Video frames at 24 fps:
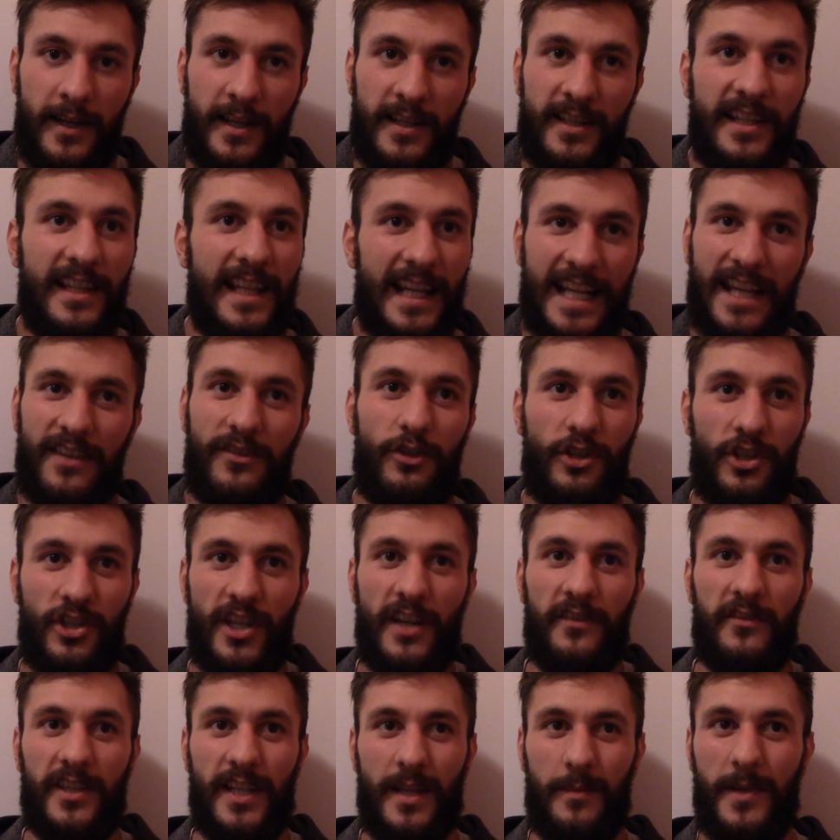See, that gives you
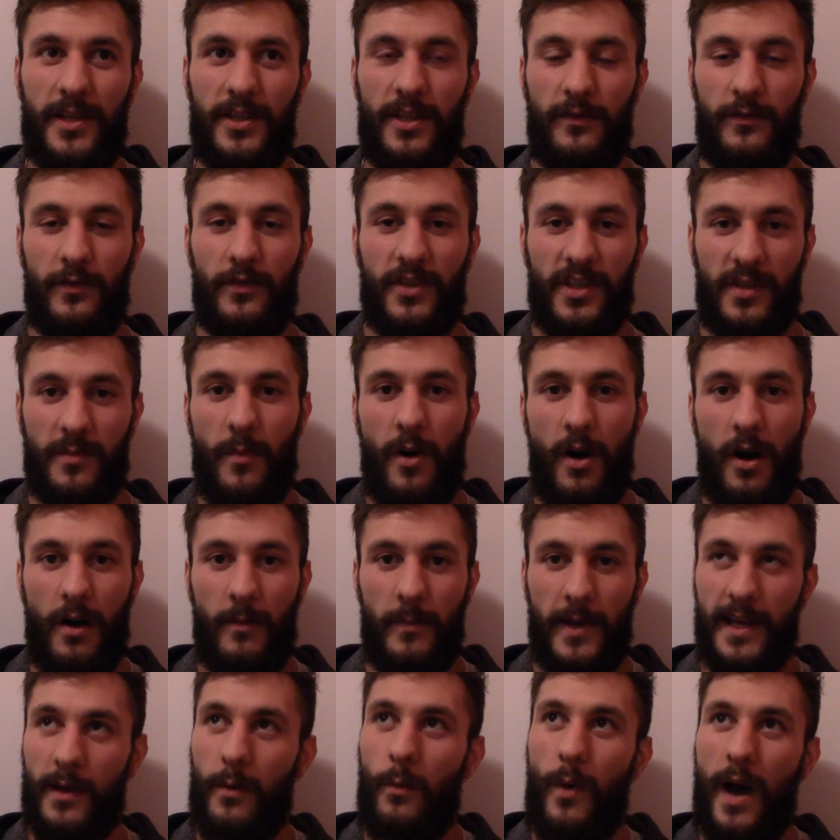shivers. That makes you feel
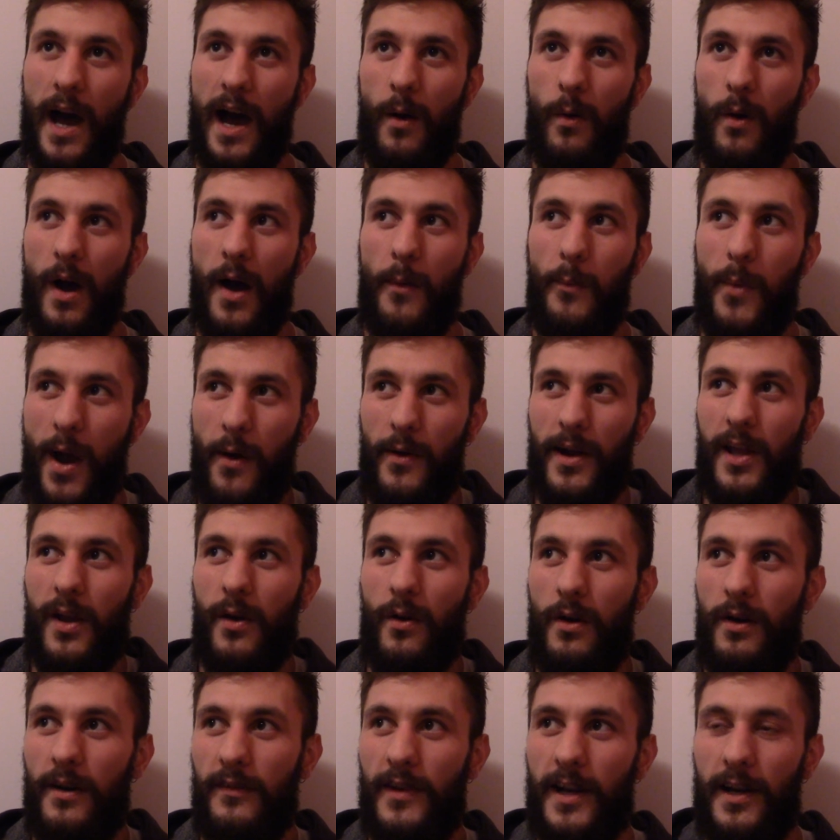small. Like, wow, why would I
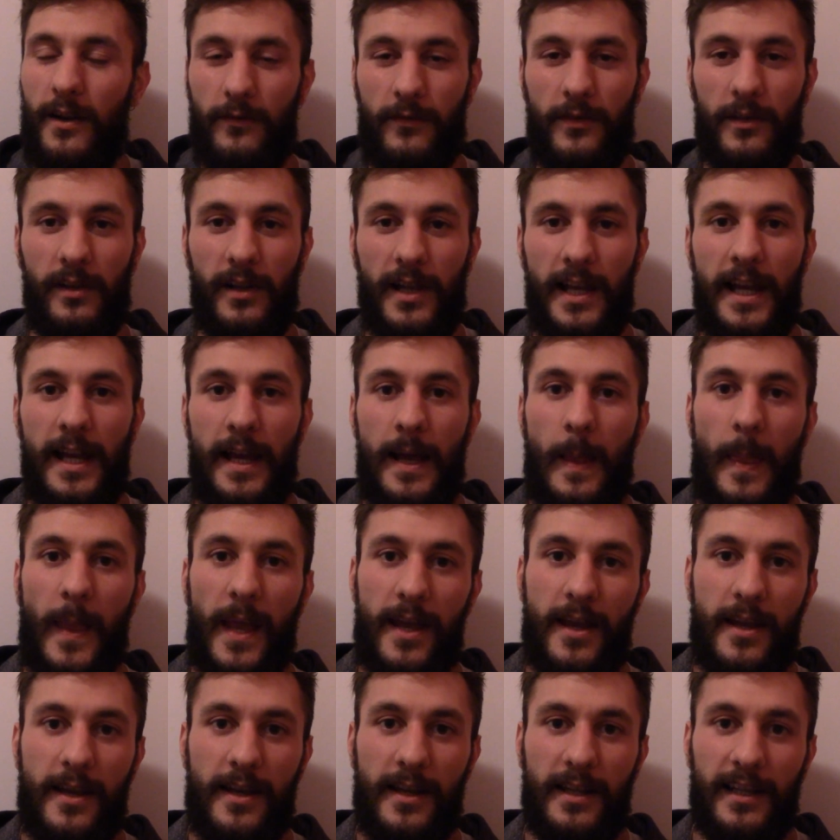go if I don't feel...
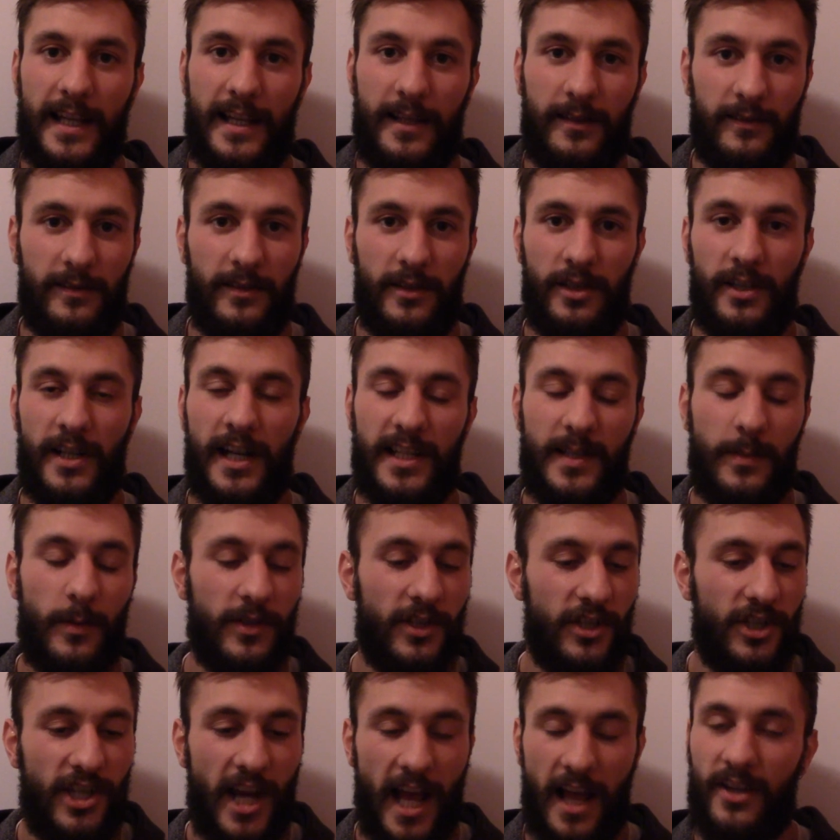Like, you're not
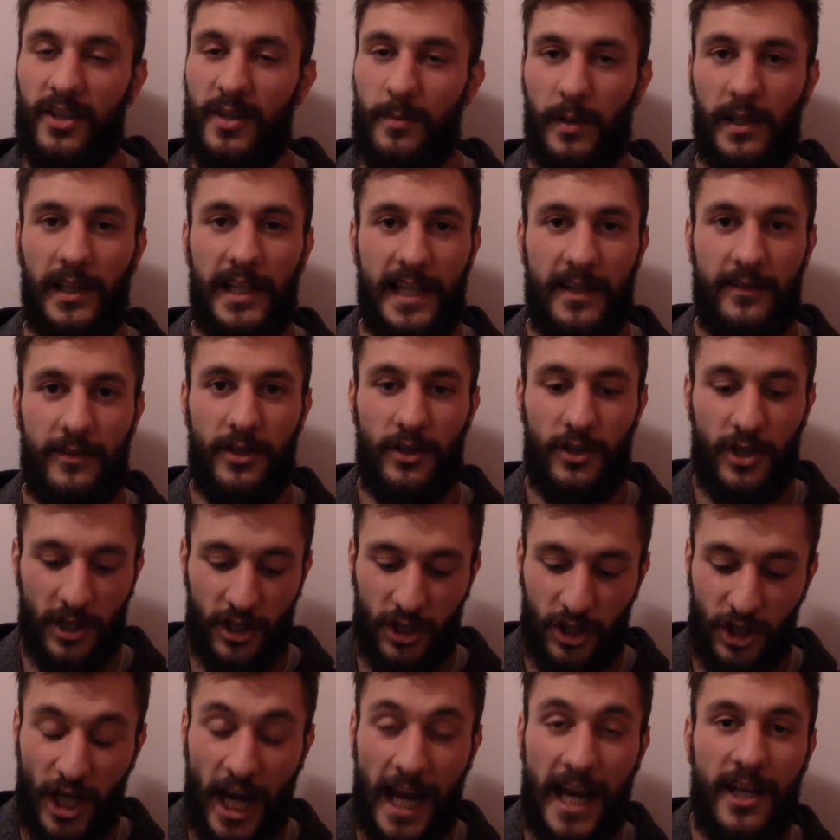supposed to challenge beliefs. You're
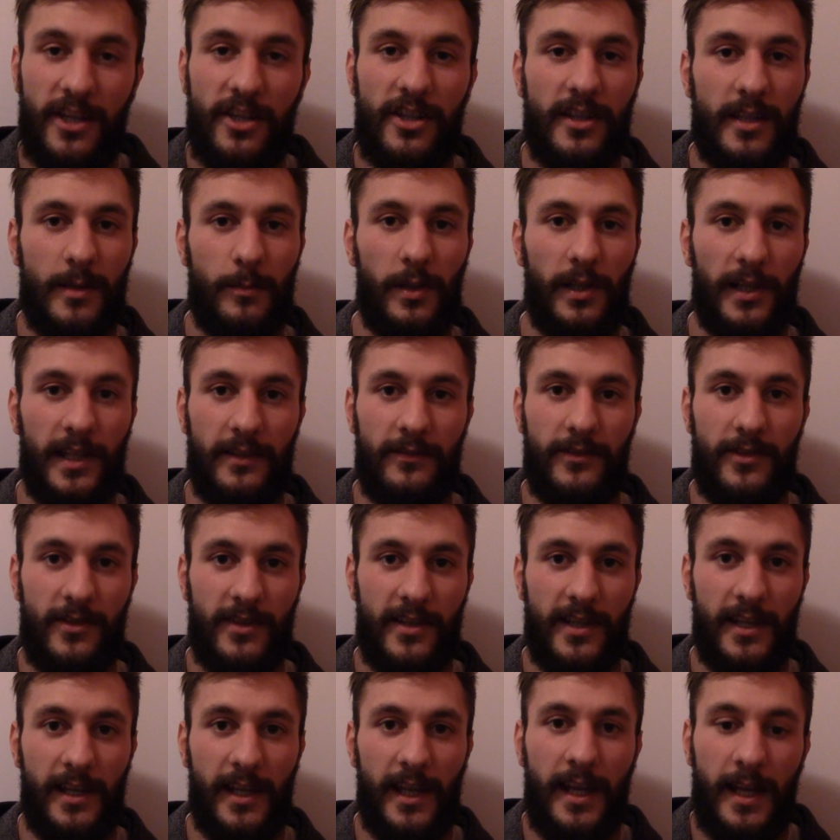just changing the beliefs, you
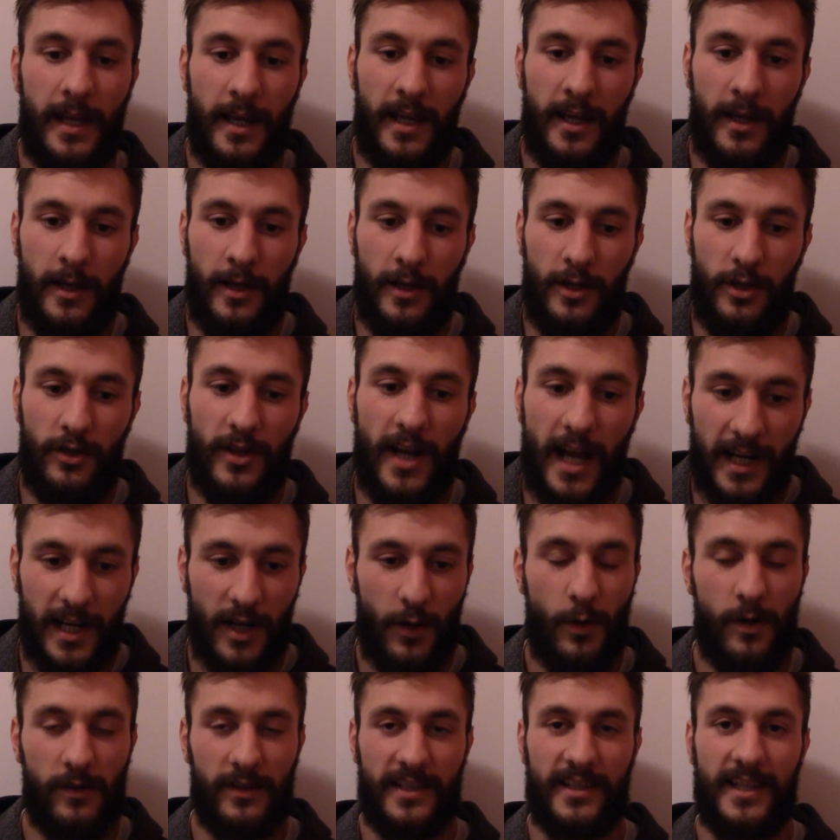see? You're not
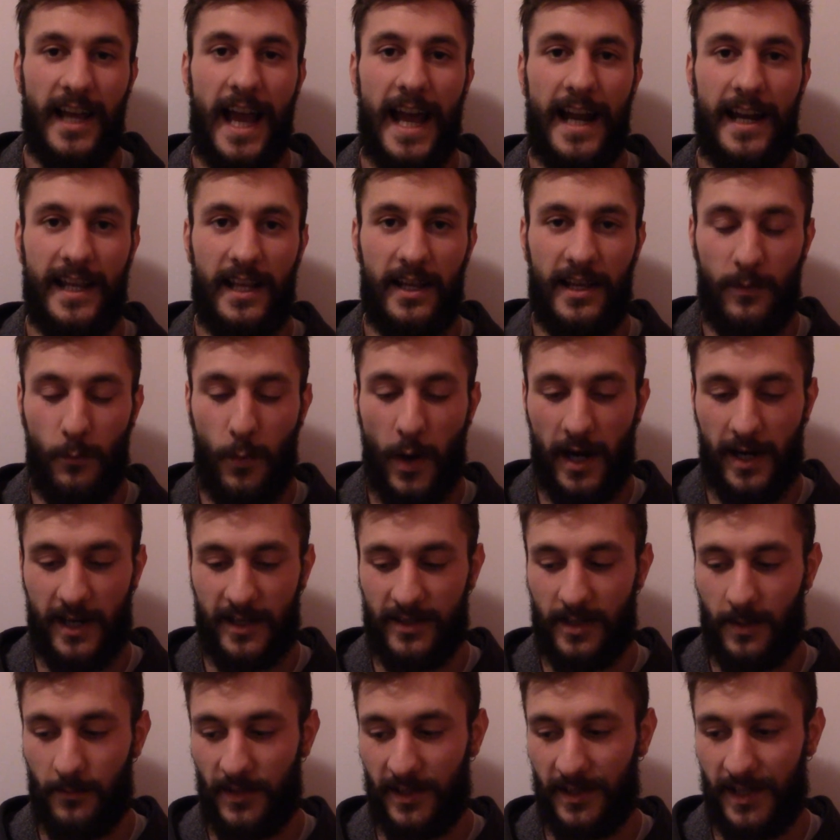going to go outside wearing
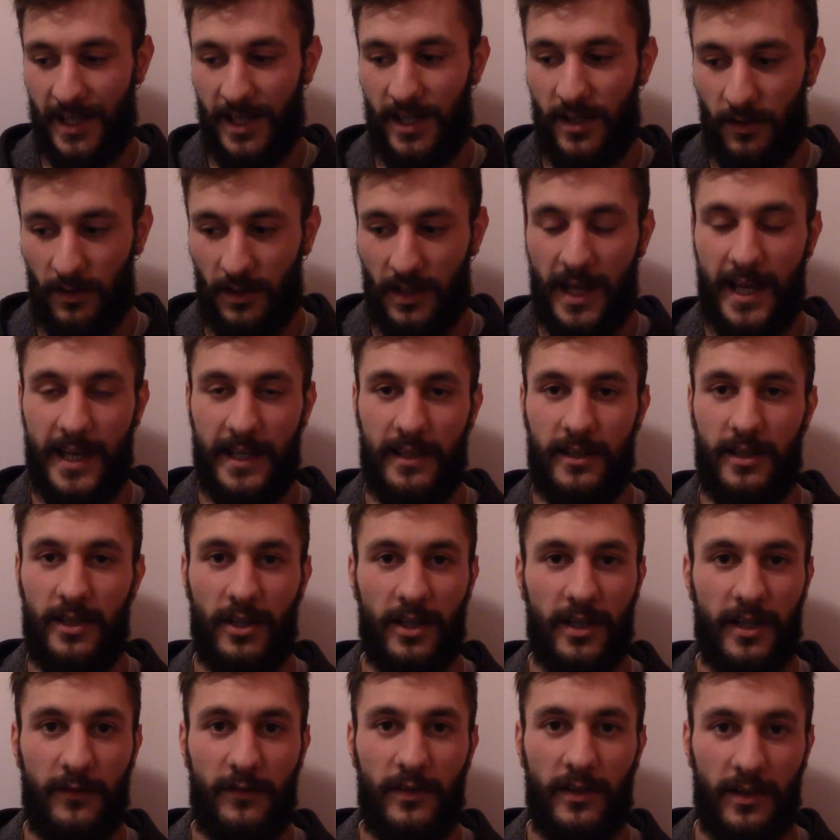something that you don't like.
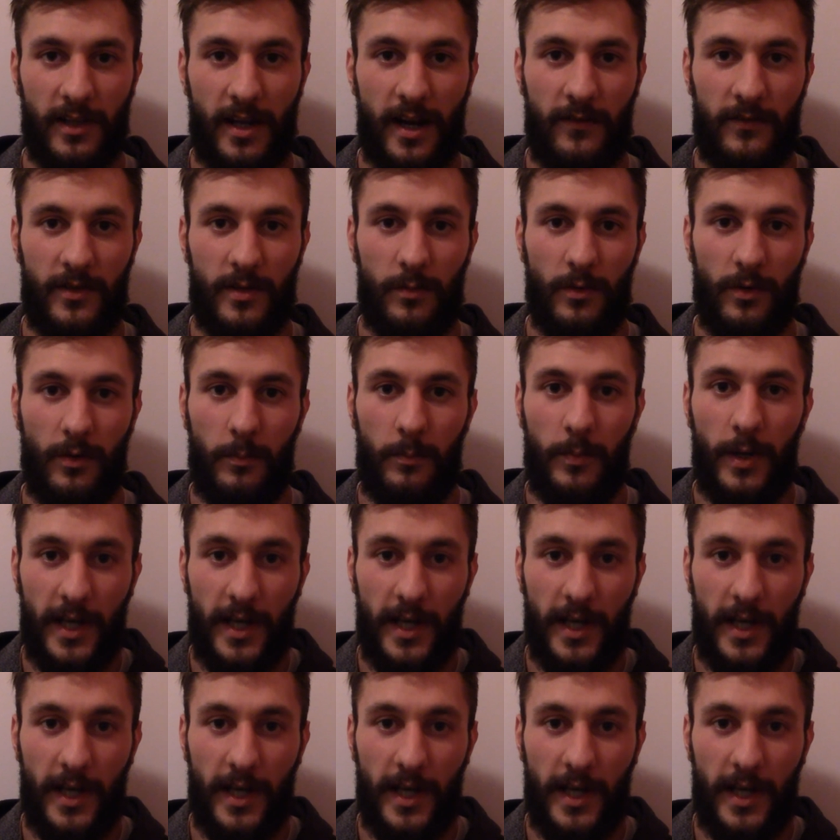You're going to feel uncomfortable.